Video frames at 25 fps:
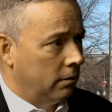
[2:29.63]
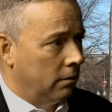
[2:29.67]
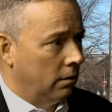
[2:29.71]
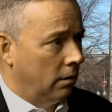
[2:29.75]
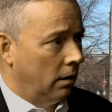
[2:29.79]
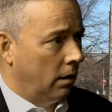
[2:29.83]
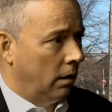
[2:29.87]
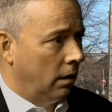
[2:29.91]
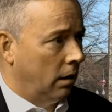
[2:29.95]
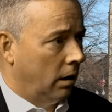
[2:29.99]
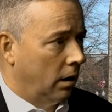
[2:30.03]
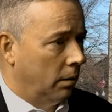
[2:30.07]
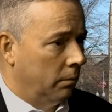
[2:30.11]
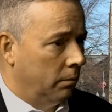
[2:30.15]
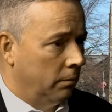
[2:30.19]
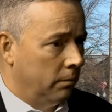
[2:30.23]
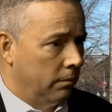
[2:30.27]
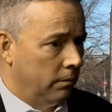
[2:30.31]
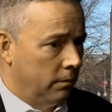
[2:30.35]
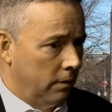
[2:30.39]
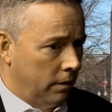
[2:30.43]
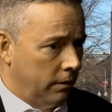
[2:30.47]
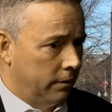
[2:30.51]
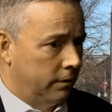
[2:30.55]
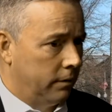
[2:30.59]

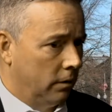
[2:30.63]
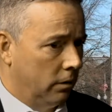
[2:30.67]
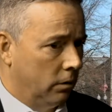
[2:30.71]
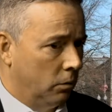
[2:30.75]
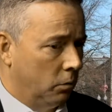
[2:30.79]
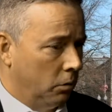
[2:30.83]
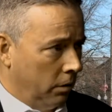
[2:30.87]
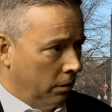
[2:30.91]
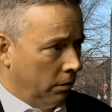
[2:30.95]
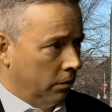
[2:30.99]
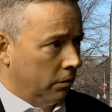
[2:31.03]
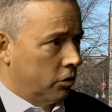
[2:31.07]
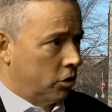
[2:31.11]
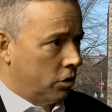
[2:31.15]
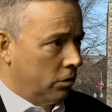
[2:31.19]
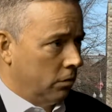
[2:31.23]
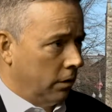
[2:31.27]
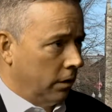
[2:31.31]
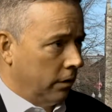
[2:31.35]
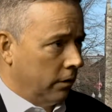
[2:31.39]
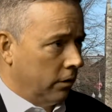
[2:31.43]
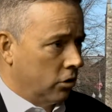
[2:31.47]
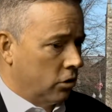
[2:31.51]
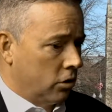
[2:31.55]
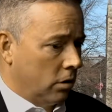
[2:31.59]
until we were
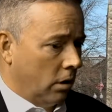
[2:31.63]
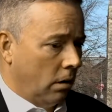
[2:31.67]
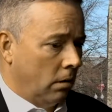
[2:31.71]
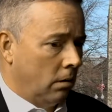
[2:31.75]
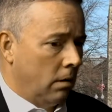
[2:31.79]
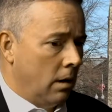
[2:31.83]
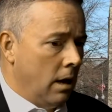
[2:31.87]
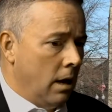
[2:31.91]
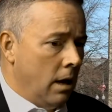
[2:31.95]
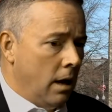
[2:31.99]
shooting the show.